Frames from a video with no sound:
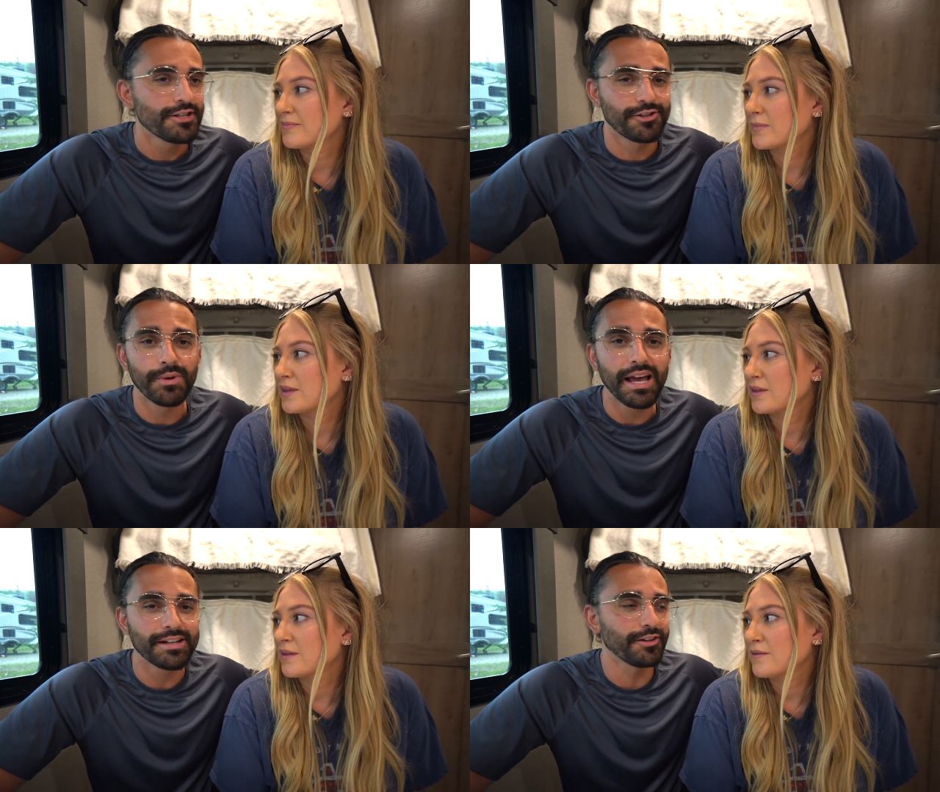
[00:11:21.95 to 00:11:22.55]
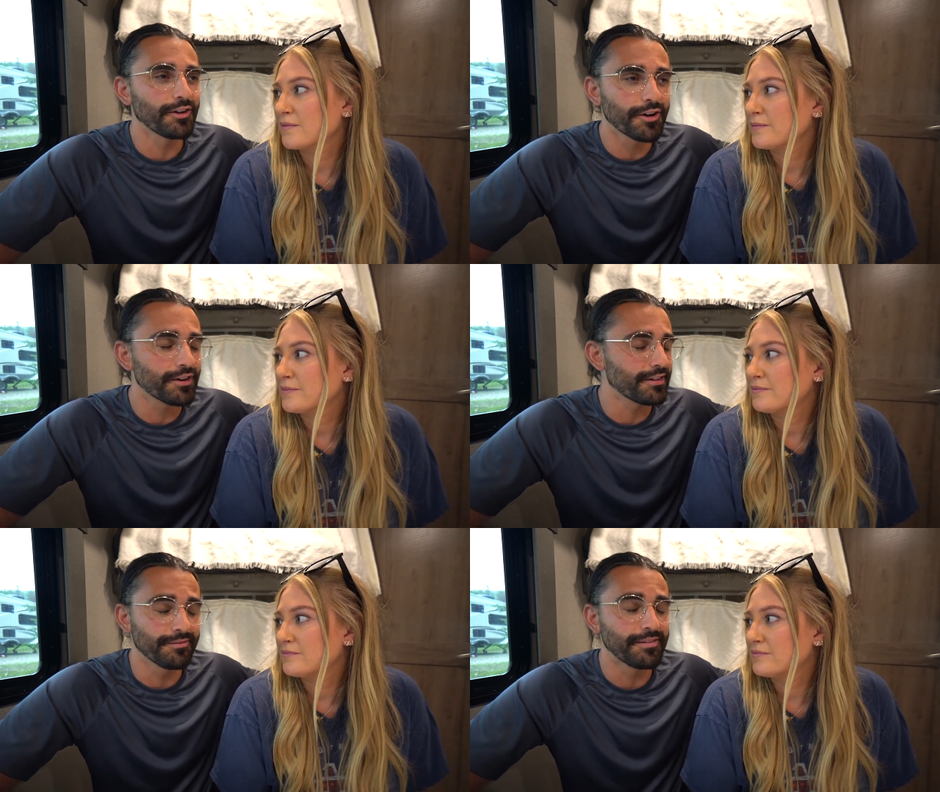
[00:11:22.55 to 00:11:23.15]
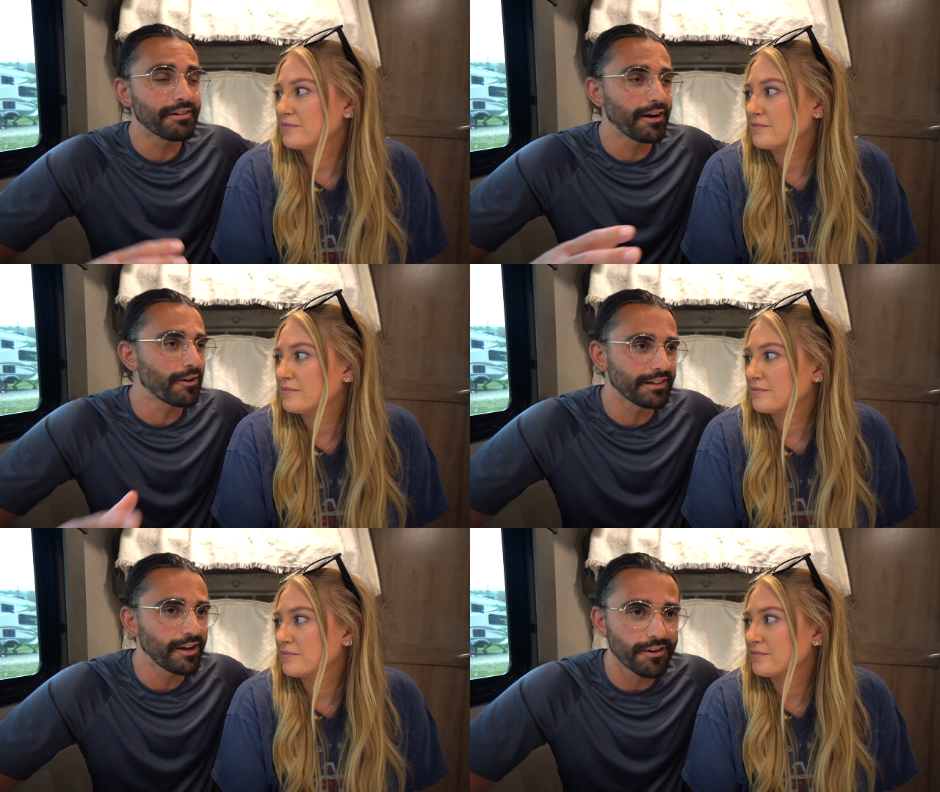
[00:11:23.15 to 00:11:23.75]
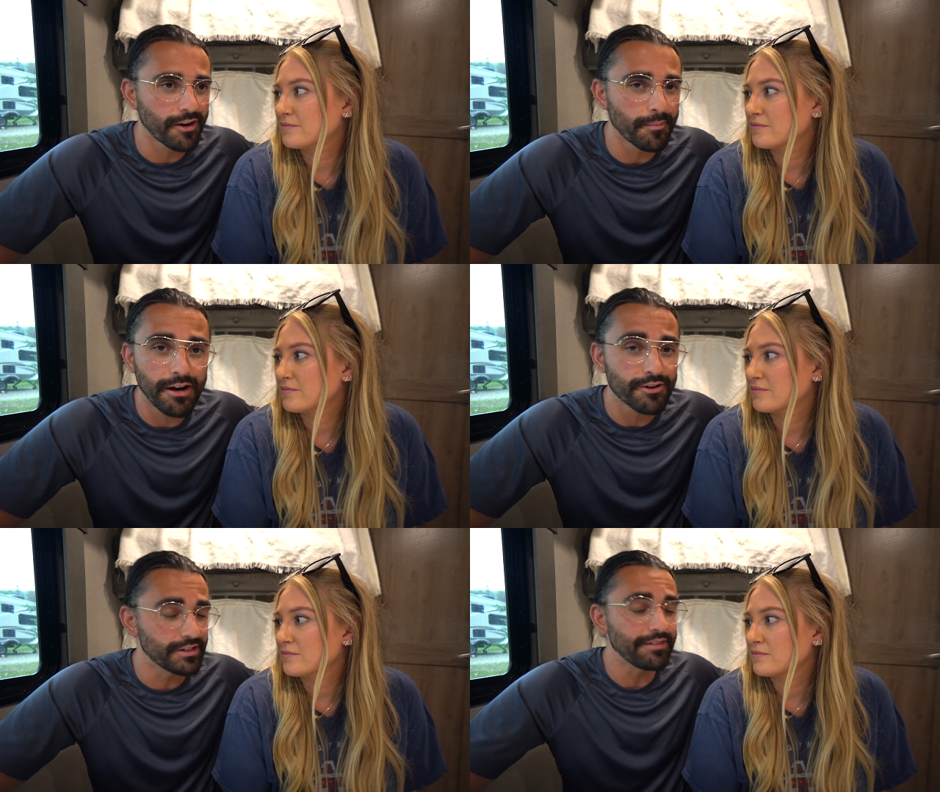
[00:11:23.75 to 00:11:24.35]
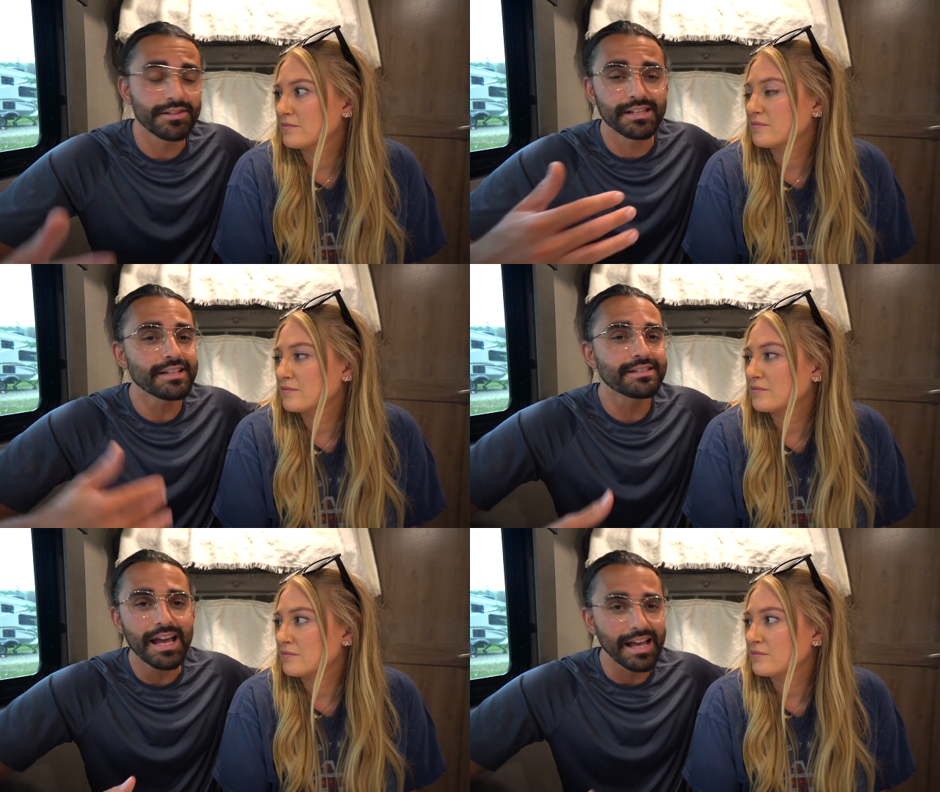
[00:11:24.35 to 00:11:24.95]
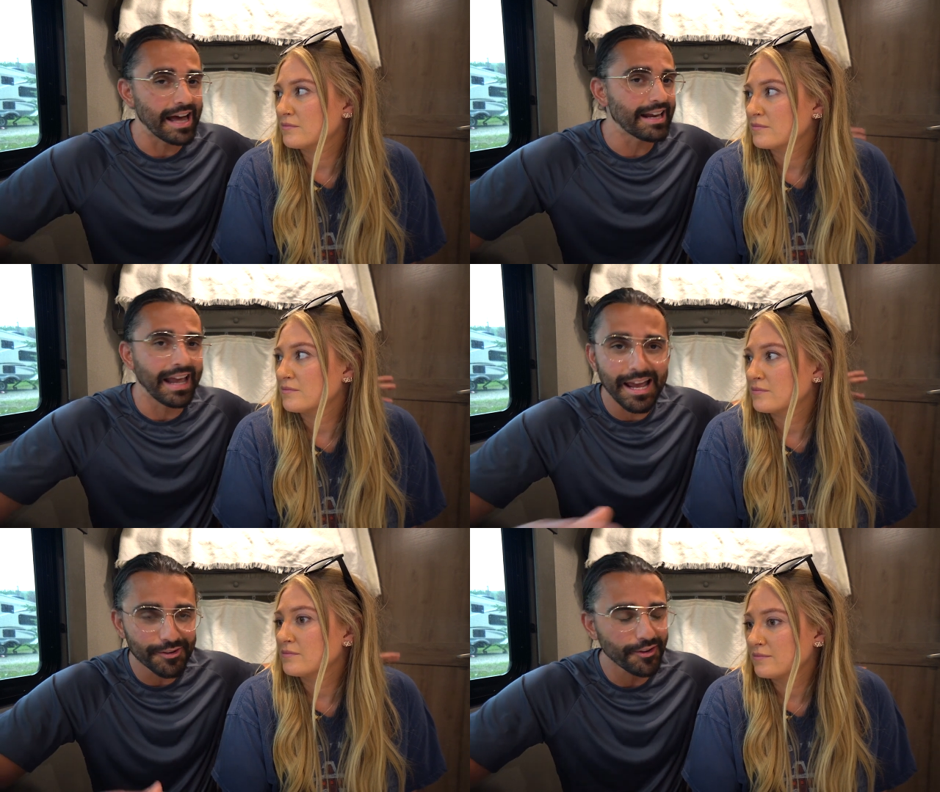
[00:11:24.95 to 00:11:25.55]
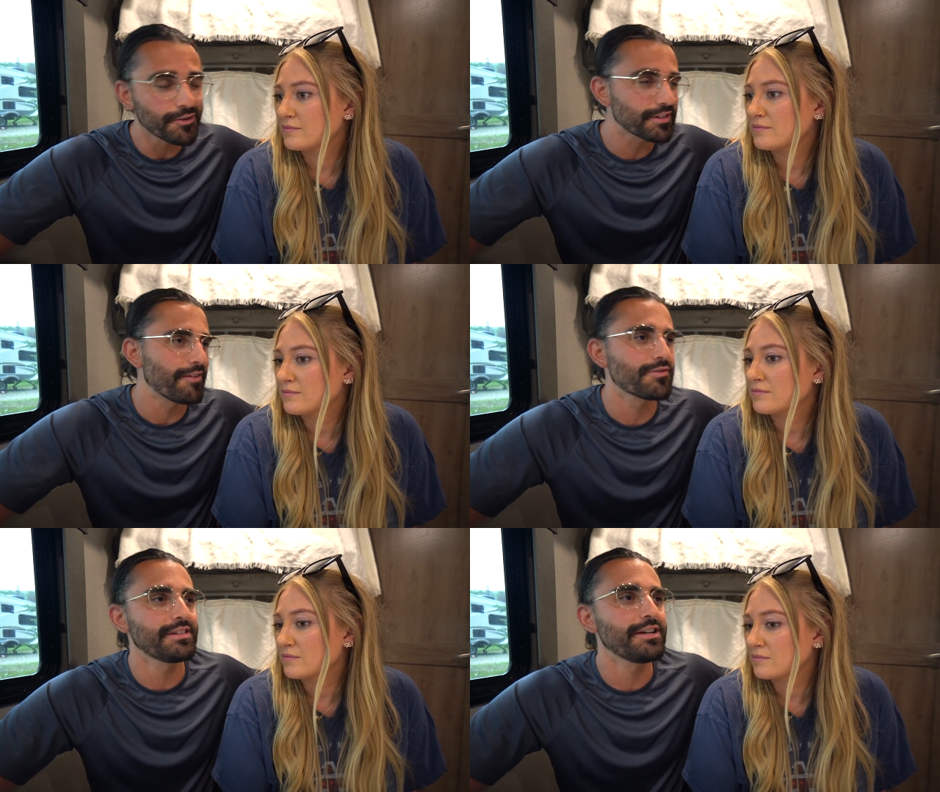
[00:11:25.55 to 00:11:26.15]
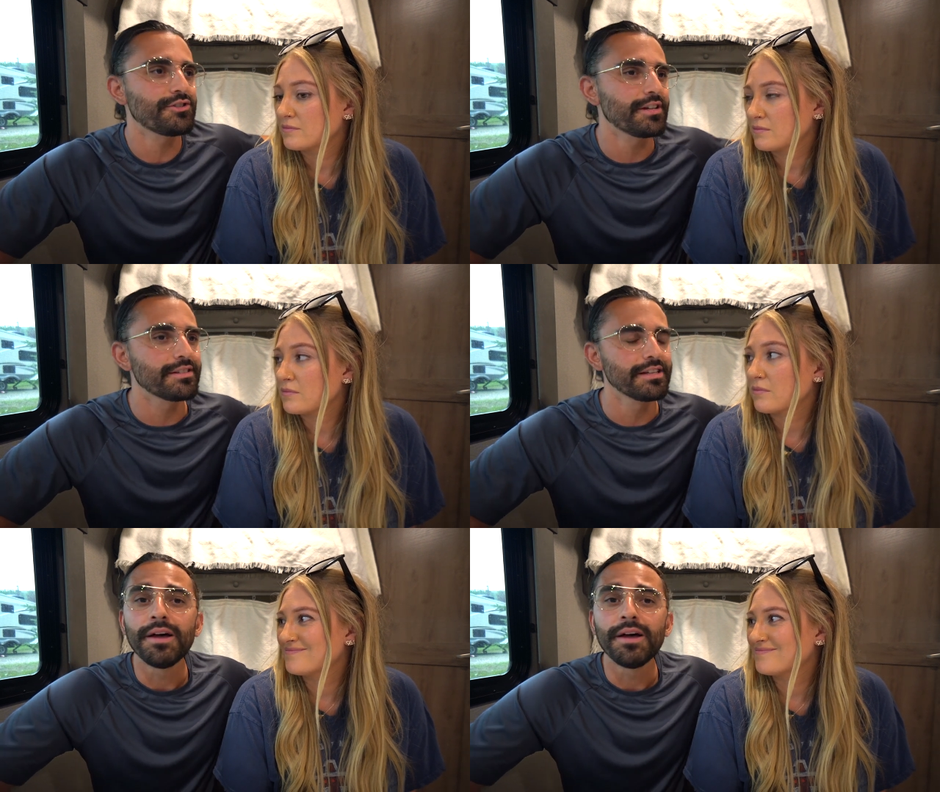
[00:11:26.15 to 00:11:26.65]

Speaker 1: So we had to learn very early on in our marriage and even to this day how to handle those conversations.